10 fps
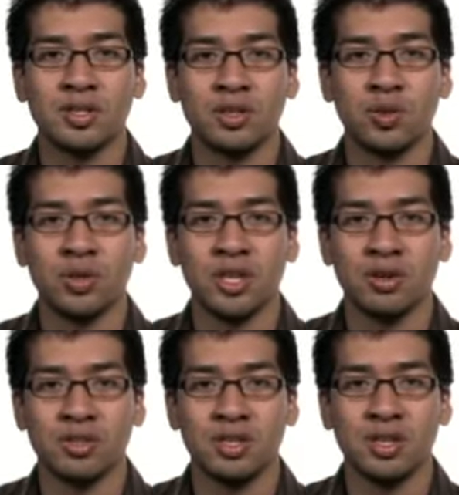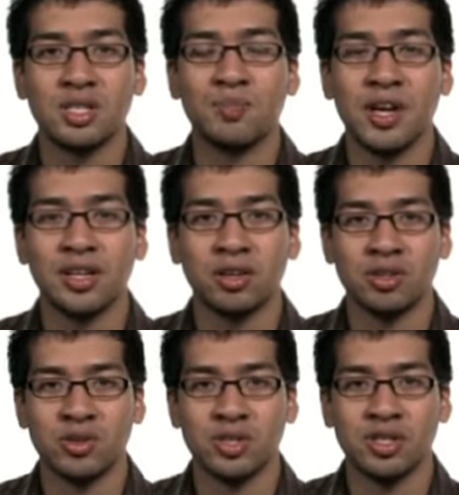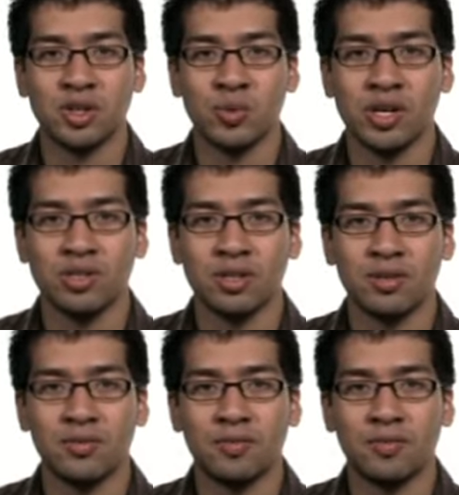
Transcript: to 2 years, depending on your situation.